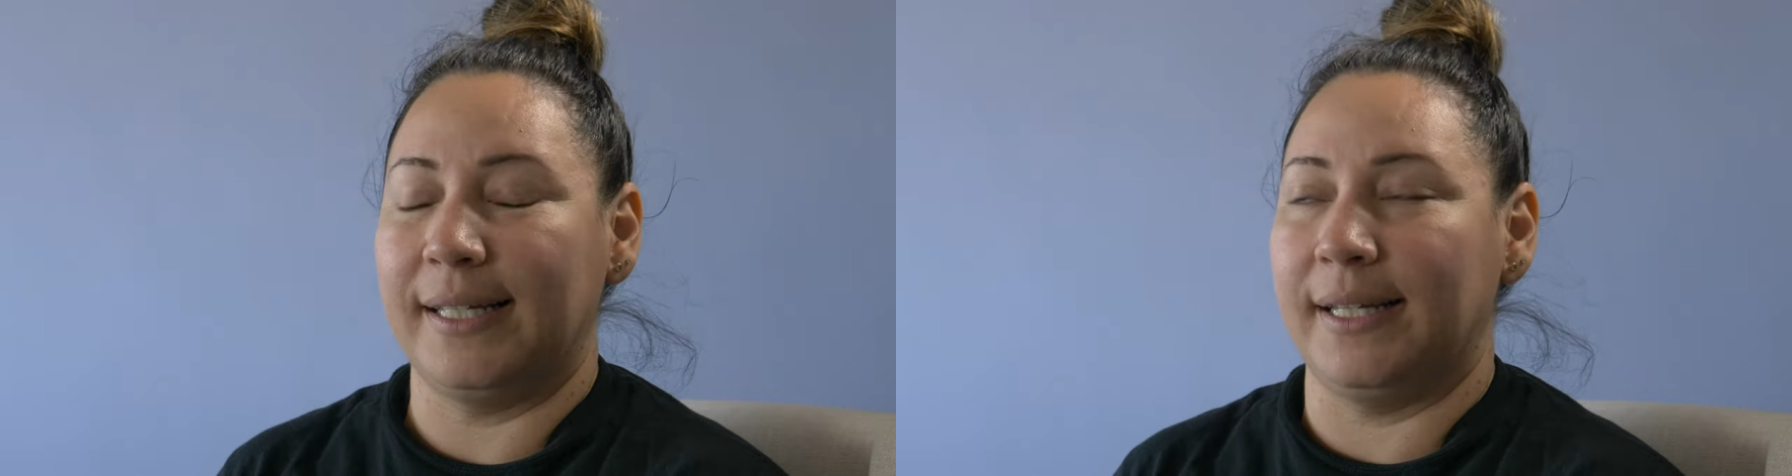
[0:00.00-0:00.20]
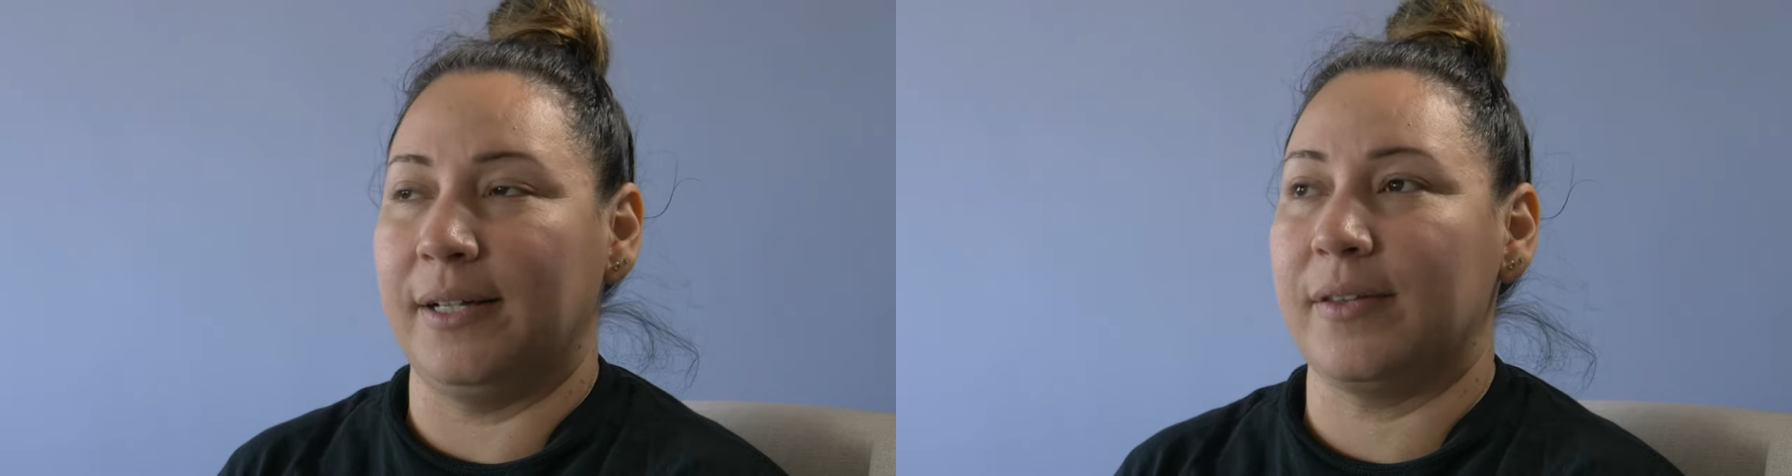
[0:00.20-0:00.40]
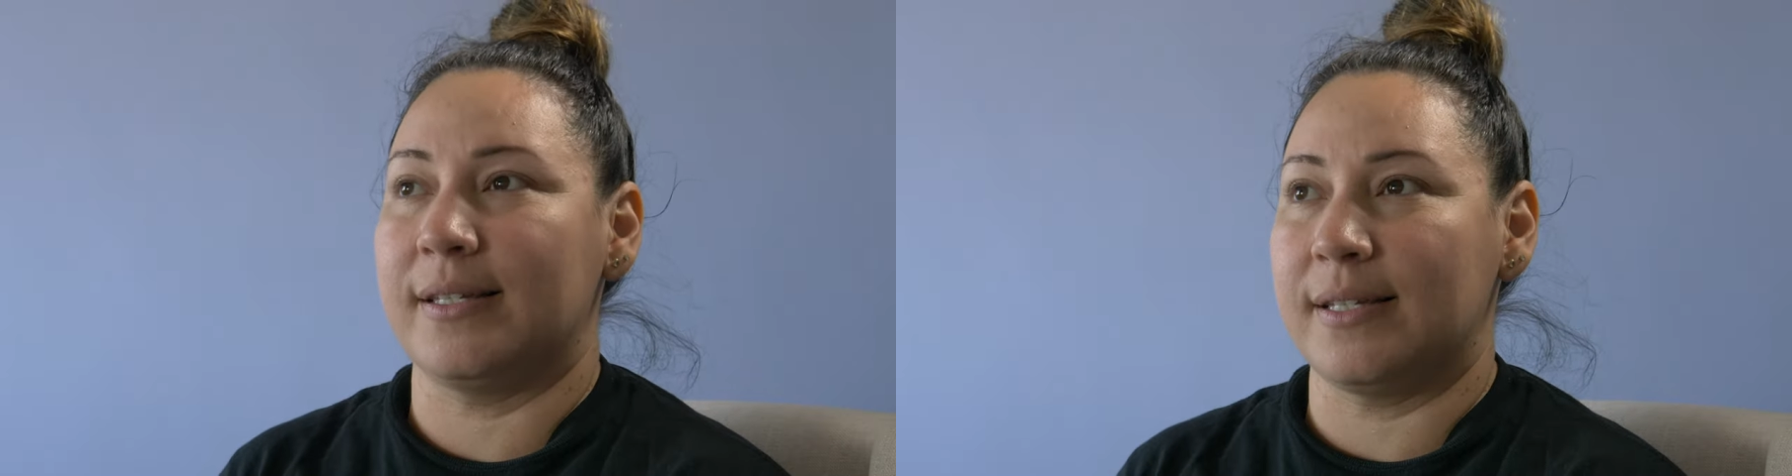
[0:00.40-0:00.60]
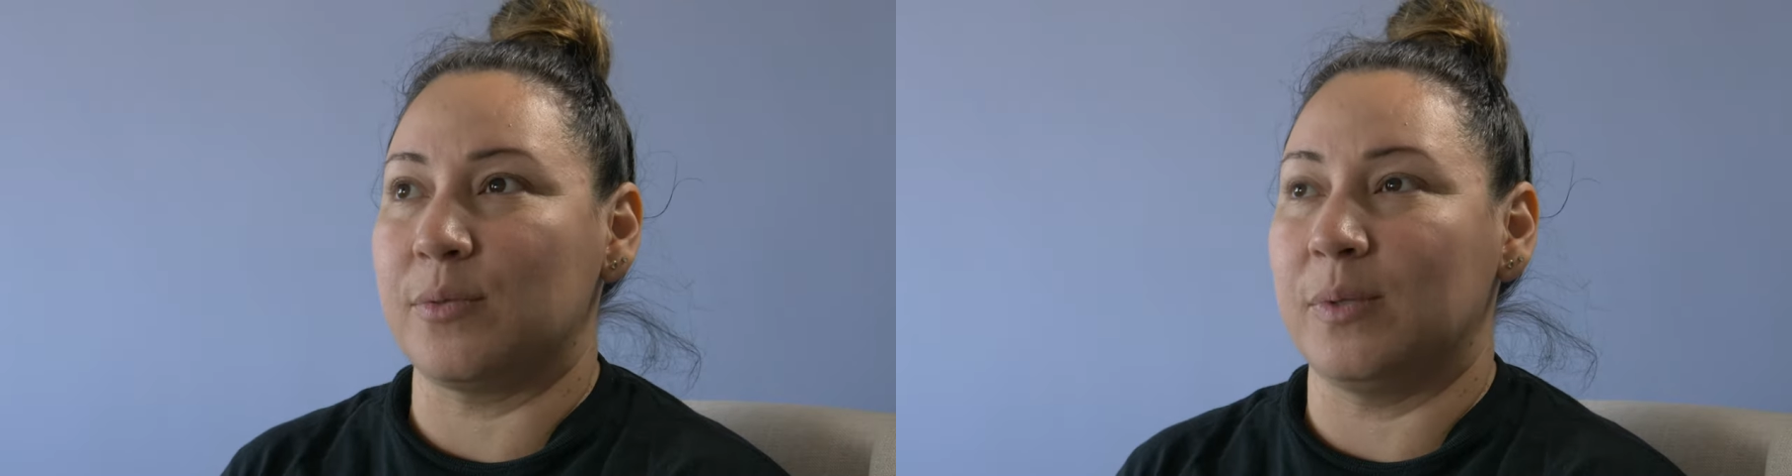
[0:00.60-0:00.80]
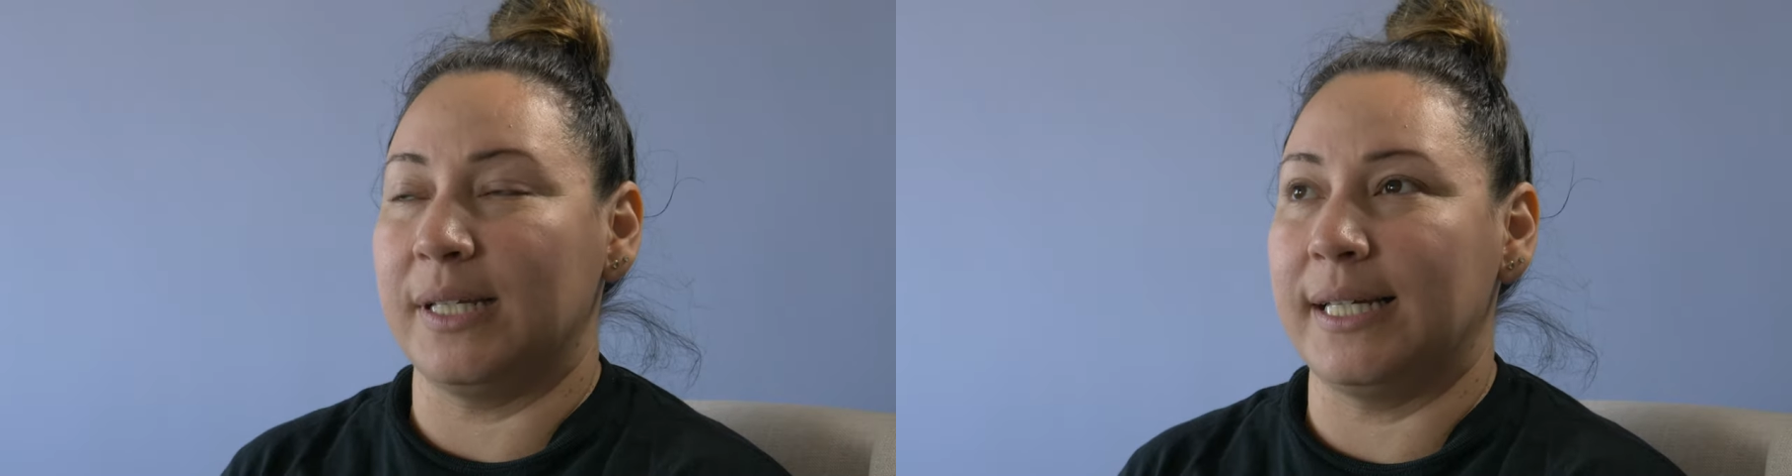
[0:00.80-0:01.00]
you know, this
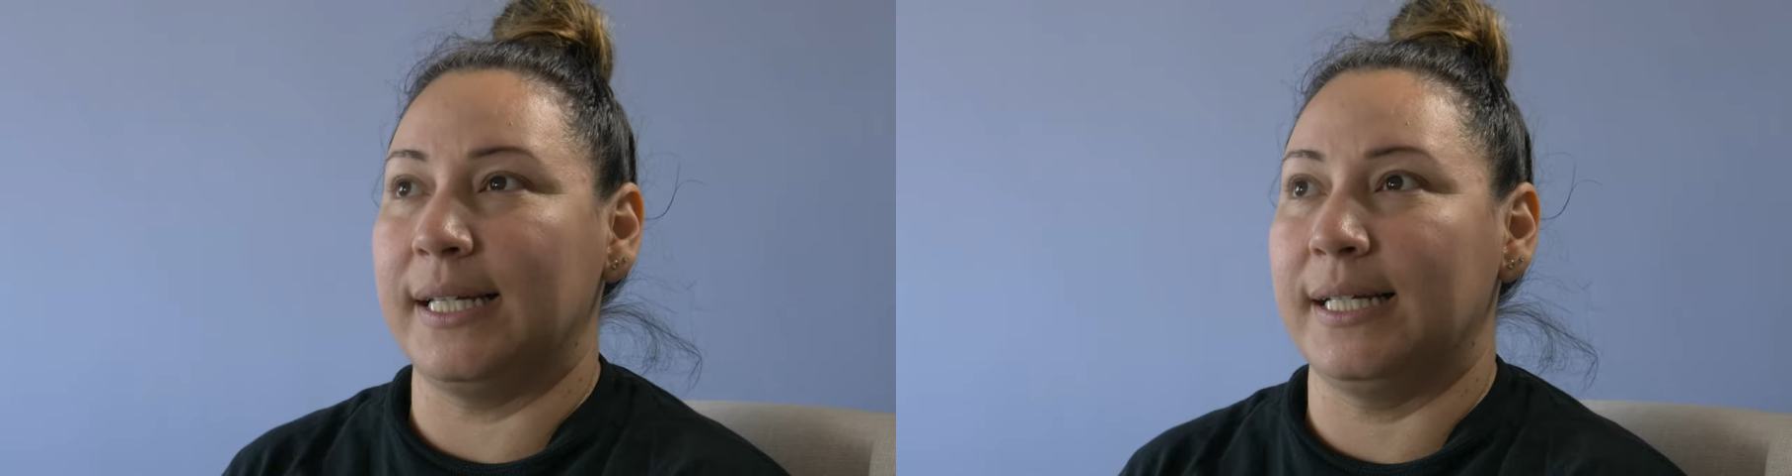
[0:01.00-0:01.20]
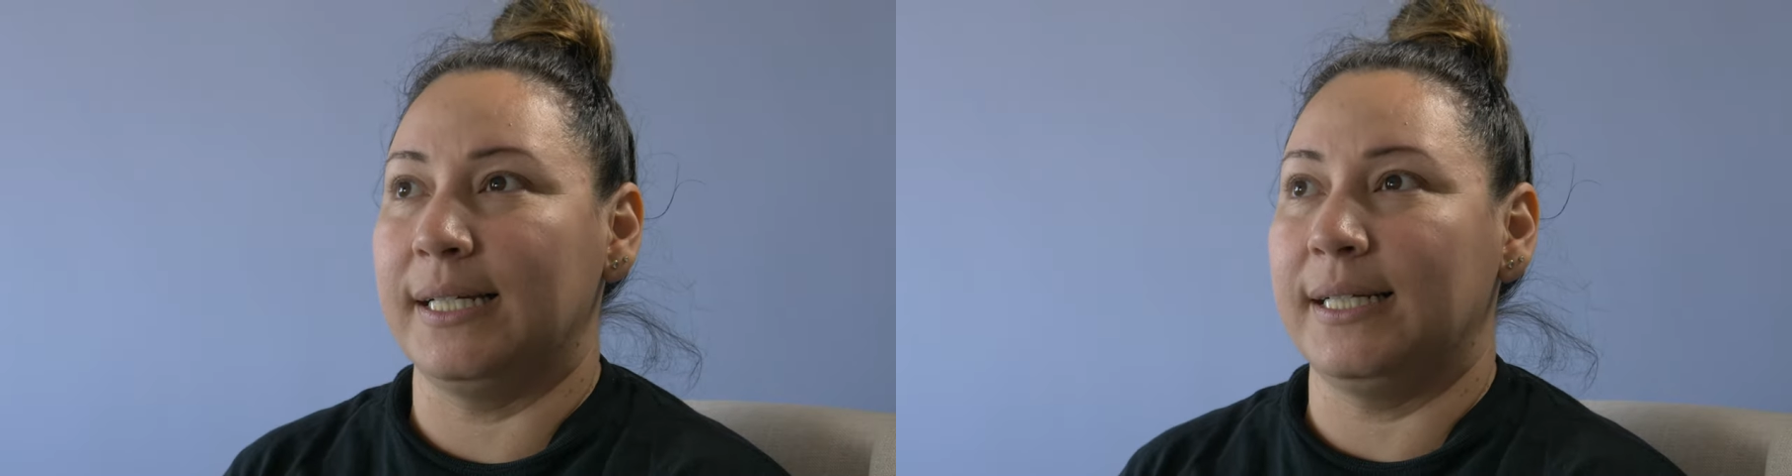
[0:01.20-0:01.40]
is really